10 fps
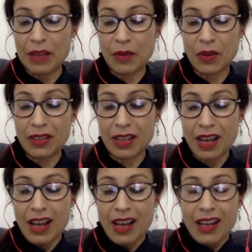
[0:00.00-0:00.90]
because
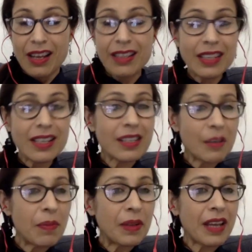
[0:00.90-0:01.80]
it's such a
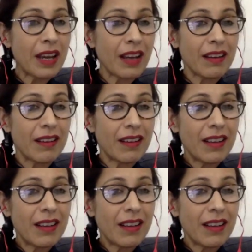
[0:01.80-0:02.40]
simple thing.